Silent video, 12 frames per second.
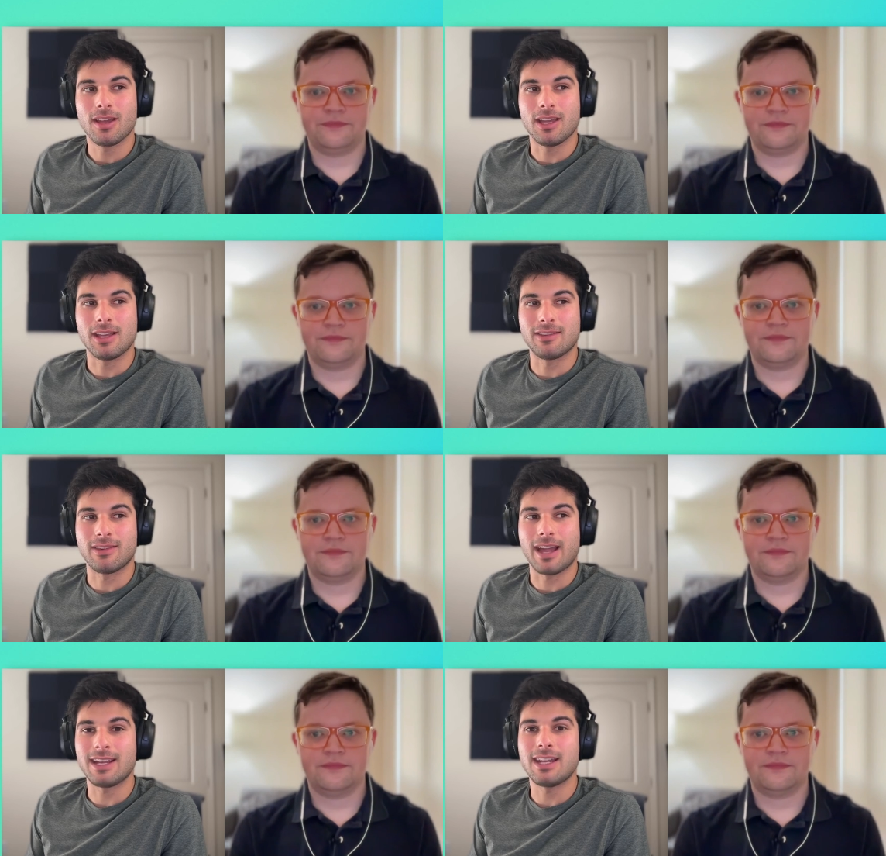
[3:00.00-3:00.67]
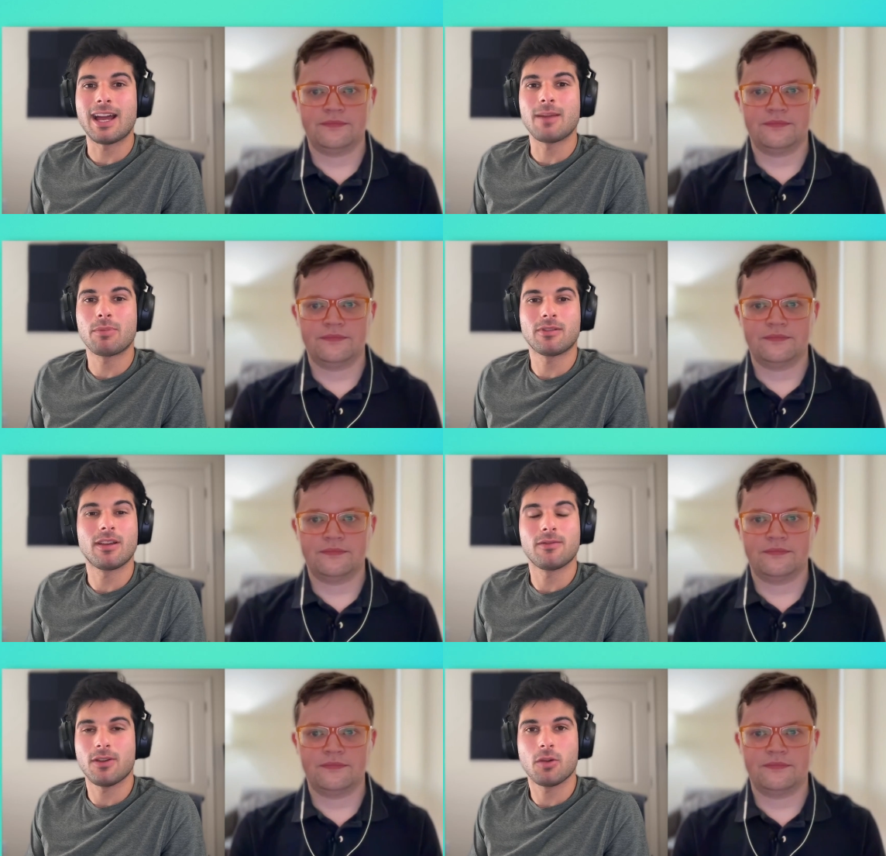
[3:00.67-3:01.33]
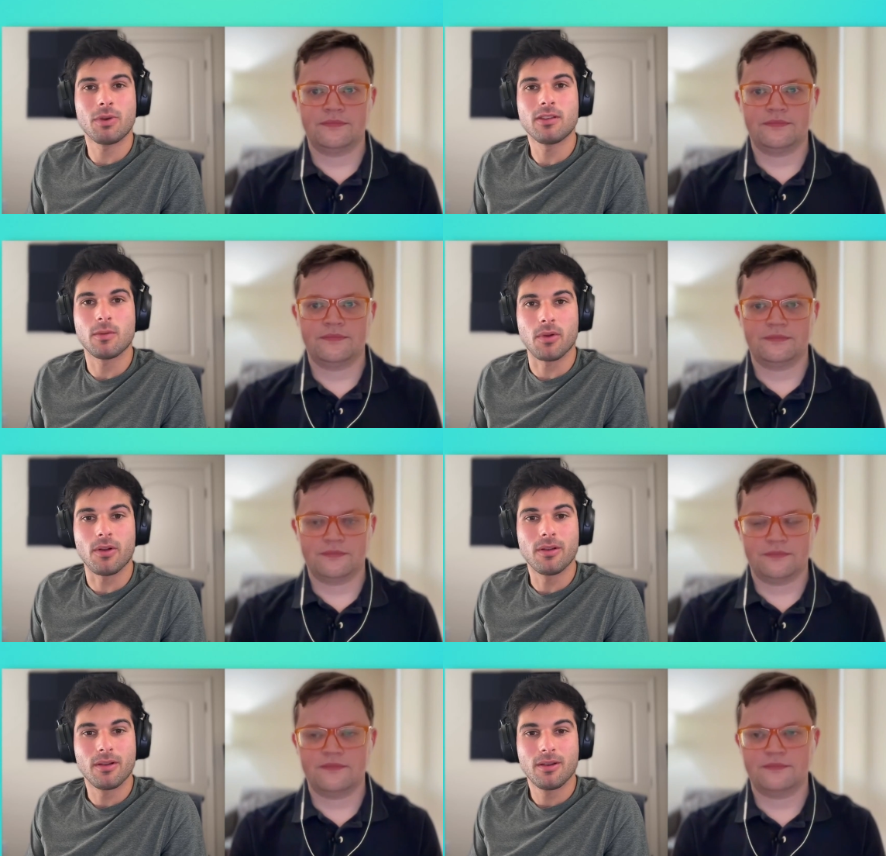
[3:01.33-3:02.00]
Speaker 1: is 99%
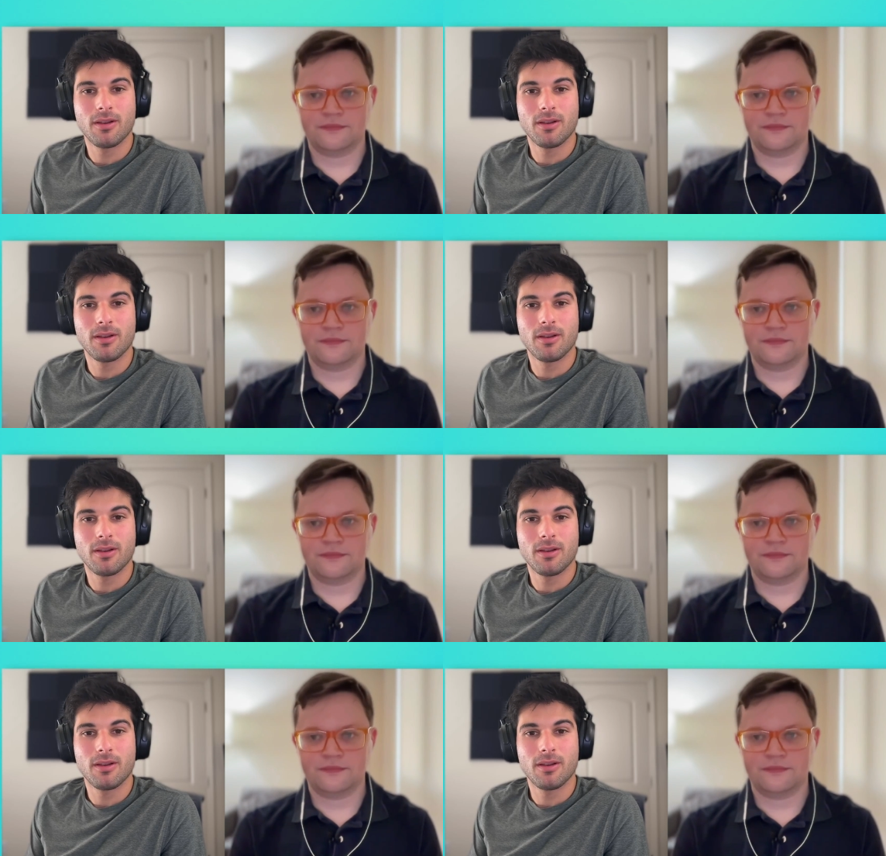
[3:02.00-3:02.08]
fingerprintable.